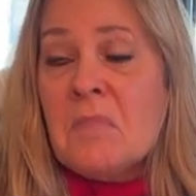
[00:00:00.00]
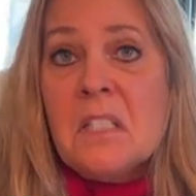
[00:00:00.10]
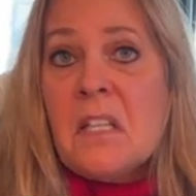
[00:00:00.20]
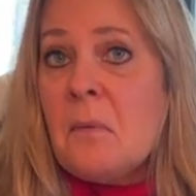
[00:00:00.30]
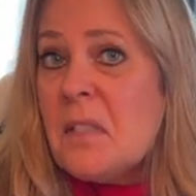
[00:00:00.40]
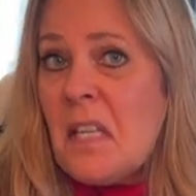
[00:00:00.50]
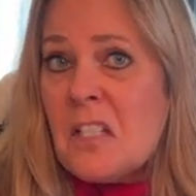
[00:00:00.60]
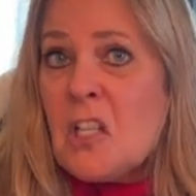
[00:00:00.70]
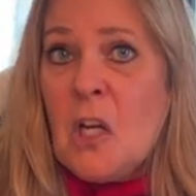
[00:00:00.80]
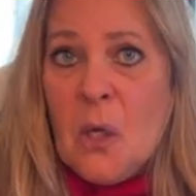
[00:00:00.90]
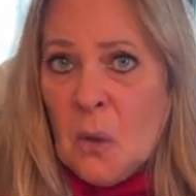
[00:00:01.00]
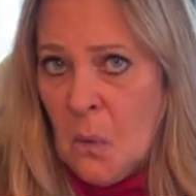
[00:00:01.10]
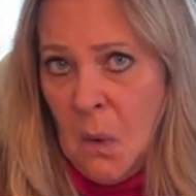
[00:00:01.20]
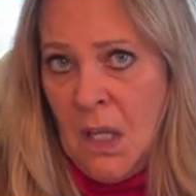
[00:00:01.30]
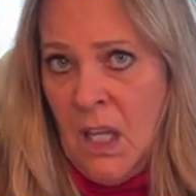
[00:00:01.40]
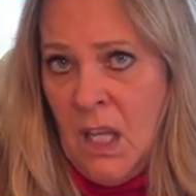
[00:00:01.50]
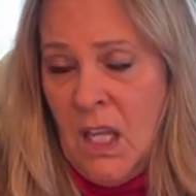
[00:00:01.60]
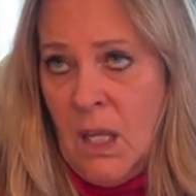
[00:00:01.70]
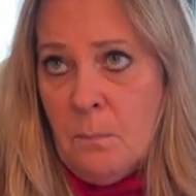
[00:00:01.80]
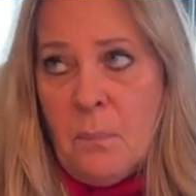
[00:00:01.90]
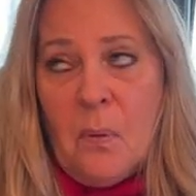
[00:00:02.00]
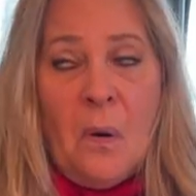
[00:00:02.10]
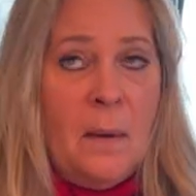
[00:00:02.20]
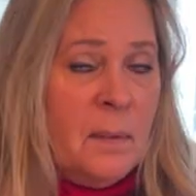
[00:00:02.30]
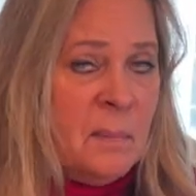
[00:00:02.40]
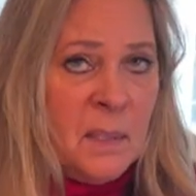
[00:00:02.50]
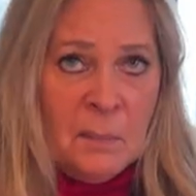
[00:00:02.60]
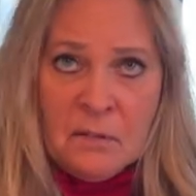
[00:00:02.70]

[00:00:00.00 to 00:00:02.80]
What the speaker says: since I was like 2, probably